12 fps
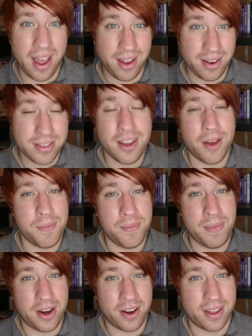and
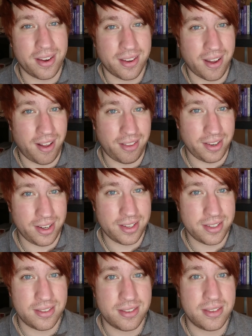American
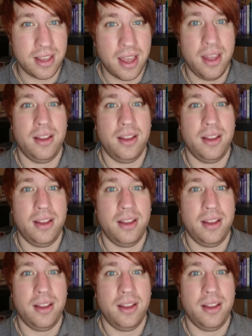colonists.